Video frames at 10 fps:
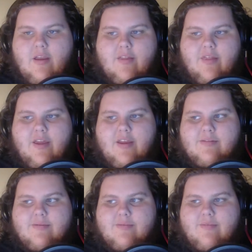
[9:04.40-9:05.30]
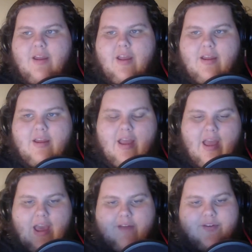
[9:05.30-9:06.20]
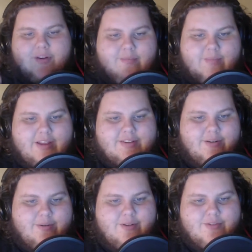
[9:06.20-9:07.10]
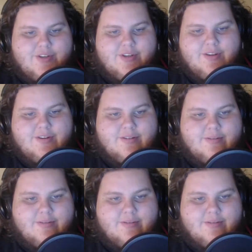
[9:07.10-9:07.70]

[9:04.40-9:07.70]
And then after Master Roshi,